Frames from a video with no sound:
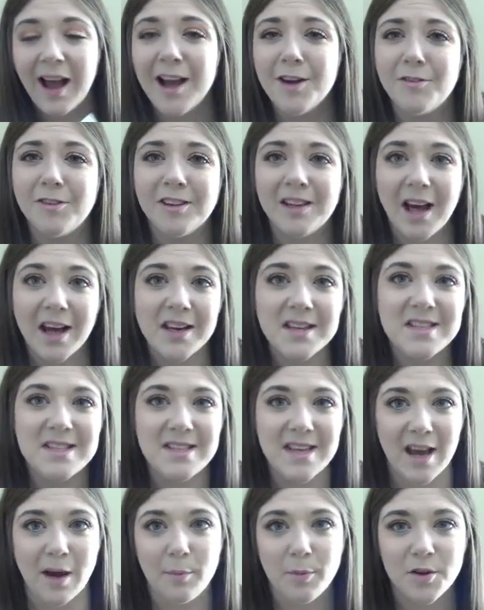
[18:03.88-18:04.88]
I have a lot of
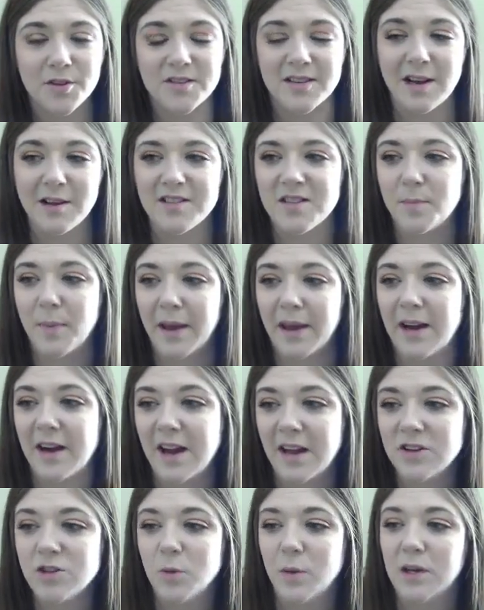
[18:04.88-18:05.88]
samples and I debated
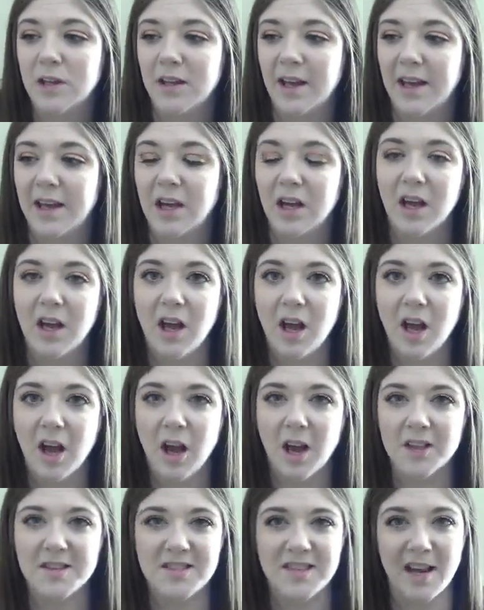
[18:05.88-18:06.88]
on doing like
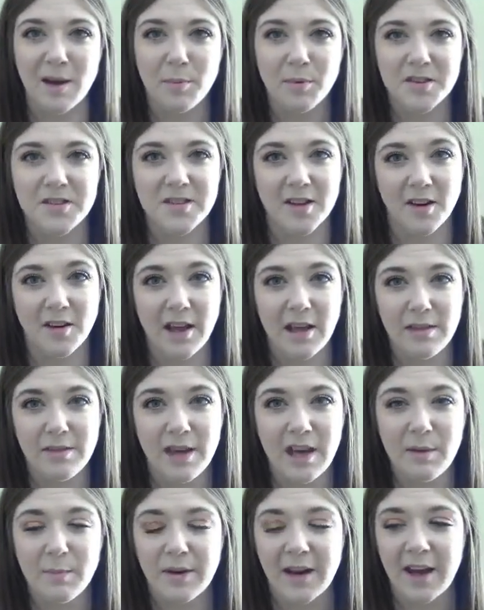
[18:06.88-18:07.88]
a sample Sunday
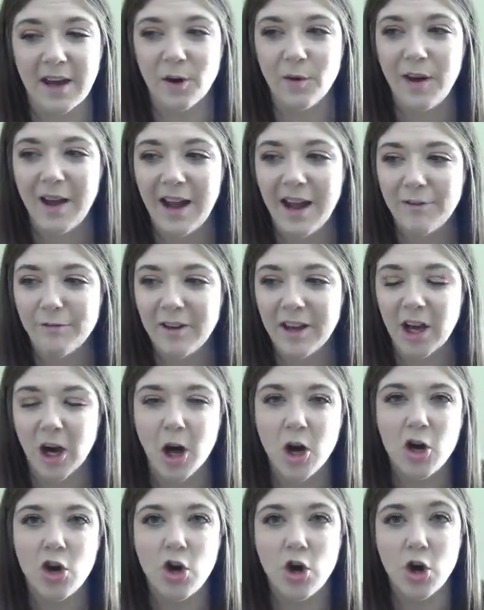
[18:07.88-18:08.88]
thing, but I don't have like
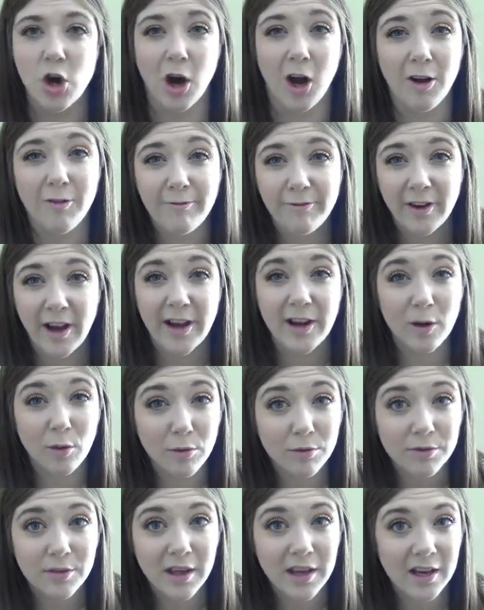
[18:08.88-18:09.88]
enough, I
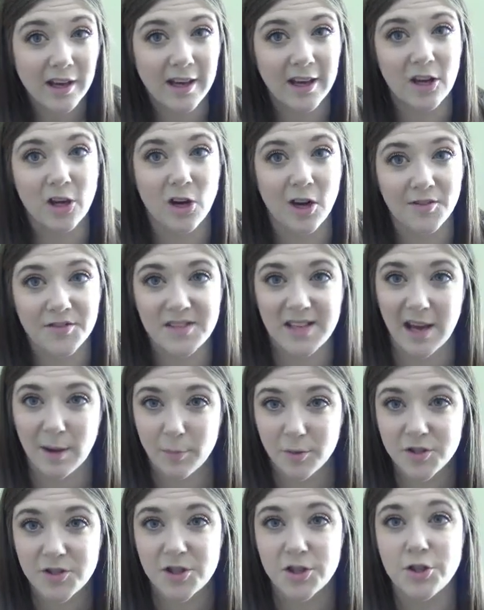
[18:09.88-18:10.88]
don't think, like enough
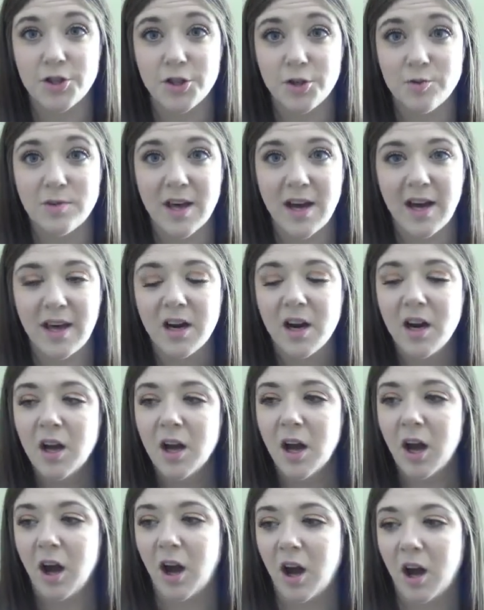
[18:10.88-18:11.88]
samples to do that.
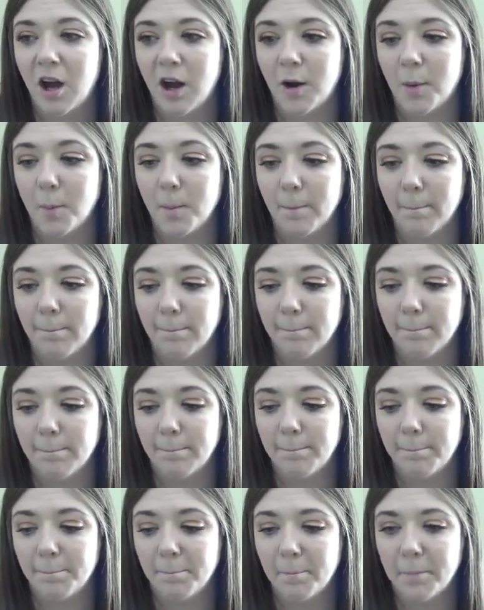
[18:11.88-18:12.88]
Um,
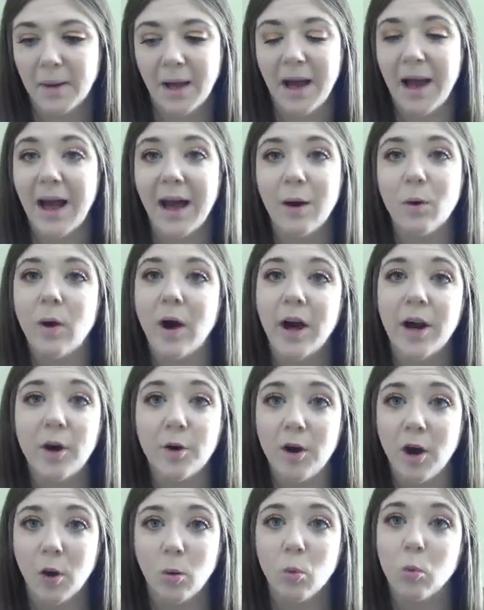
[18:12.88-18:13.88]
I
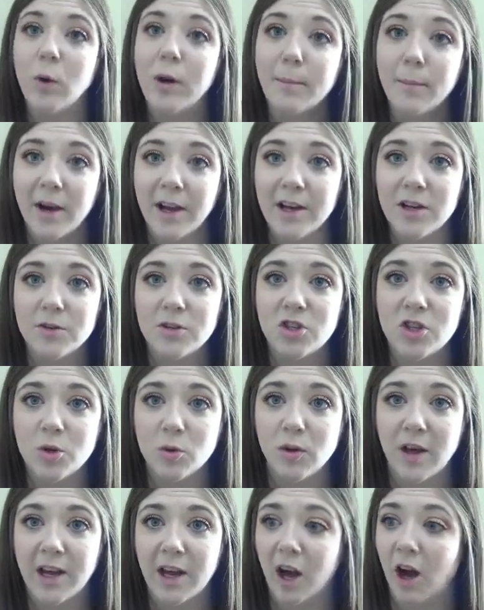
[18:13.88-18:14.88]
don't know. We might
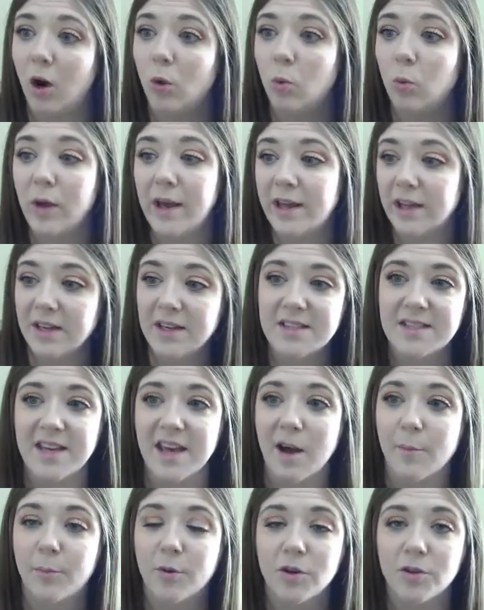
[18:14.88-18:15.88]
do like a weekly
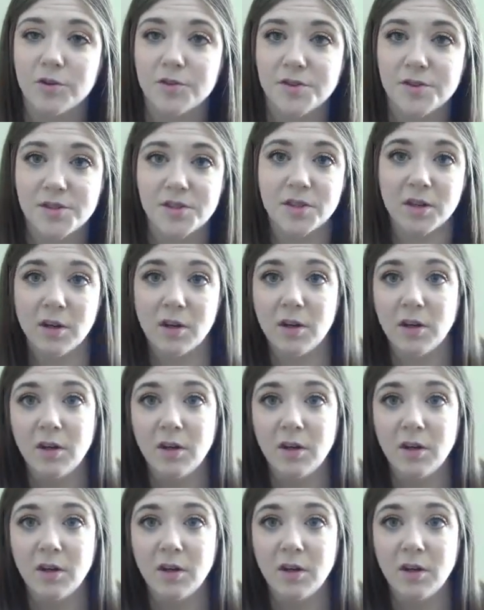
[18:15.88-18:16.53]
samples.